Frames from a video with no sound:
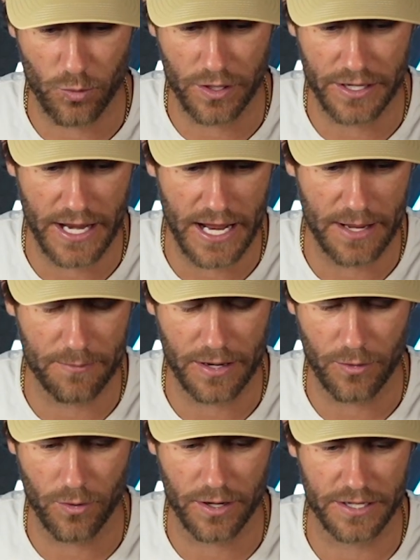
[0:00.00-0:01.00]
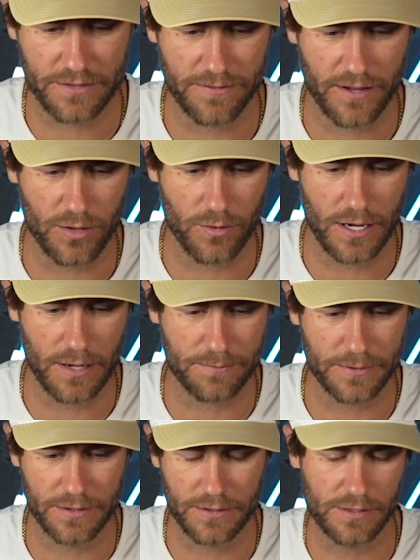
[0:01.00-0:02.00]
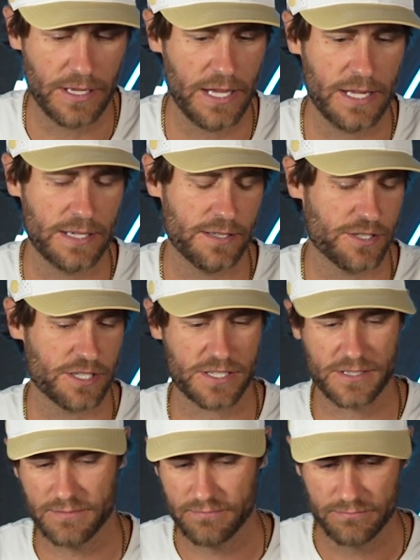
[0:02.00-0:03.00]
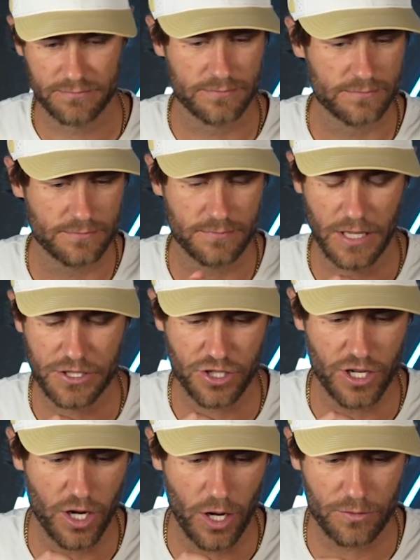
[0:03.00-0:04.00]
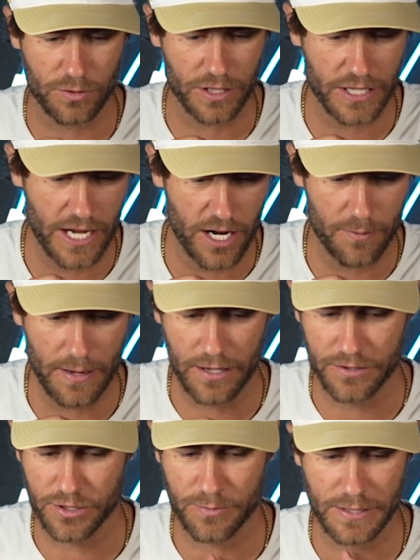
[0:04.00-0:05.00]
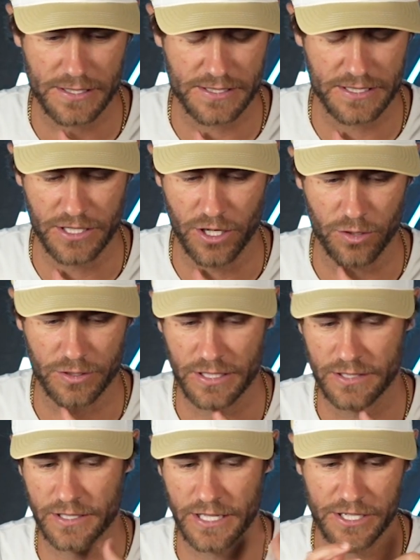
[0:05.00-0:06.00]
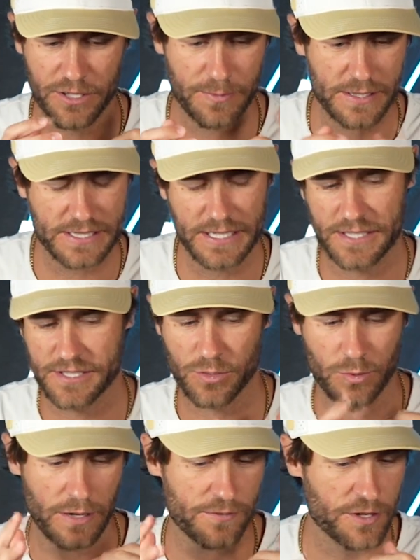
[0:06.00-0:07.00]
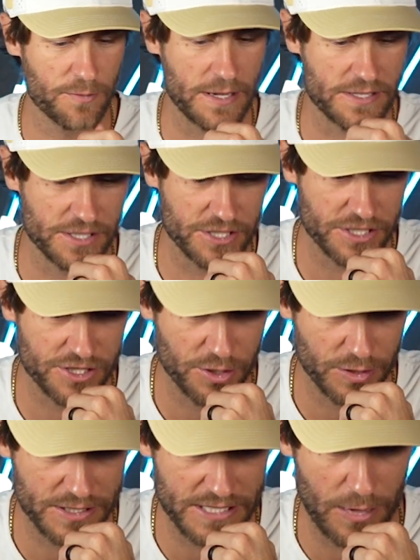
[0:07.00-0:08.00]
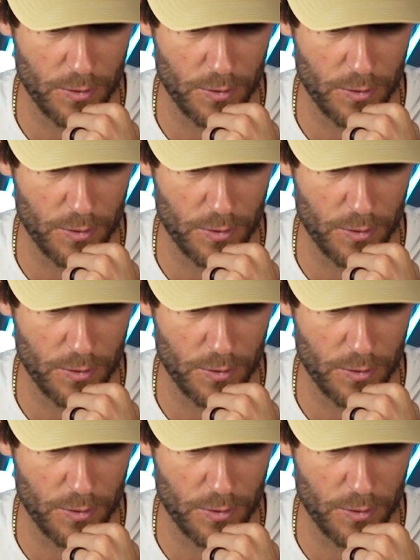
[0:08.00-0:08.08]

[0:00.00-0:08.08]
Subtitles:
1 day, but I wanted to follow up and just let you know I really care about your getting your business, or whatever your message is. And you can say, I